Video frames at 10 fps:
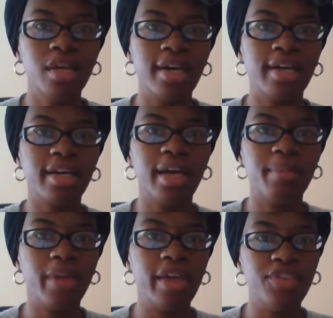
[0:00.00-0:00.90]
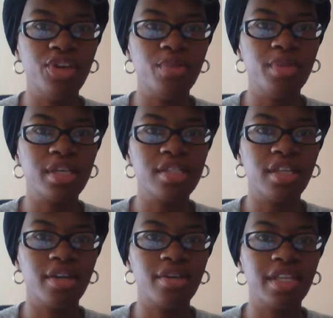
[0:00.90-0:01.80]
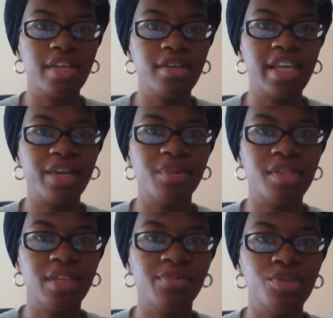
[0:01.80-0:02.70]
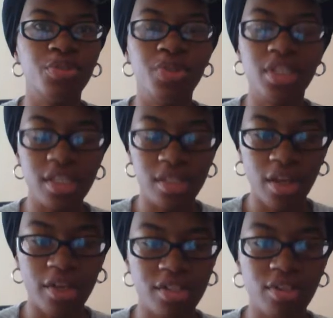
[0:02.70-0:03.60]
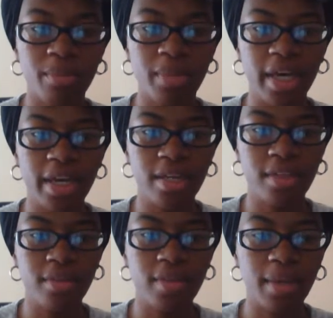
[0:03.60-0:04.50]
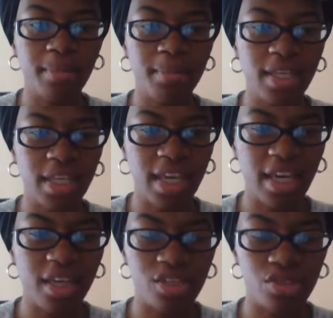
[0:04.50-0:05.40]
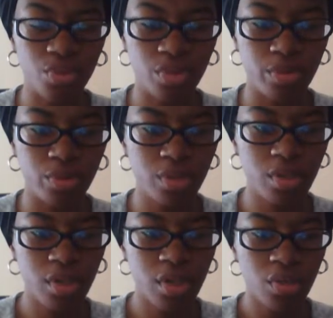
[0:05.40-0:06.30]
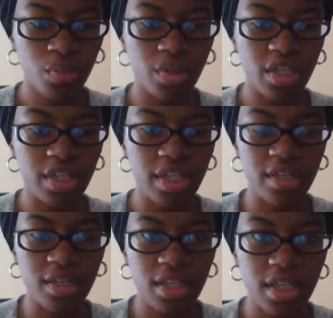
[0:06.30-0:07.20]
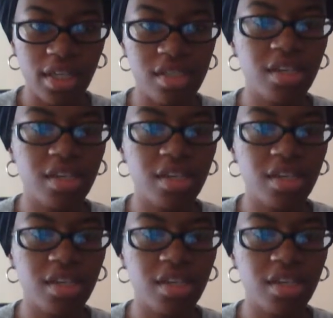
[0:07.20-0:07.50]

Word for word: how God made them because they're allowing the devil to put these thoughts in their mind that being gay is normal when it's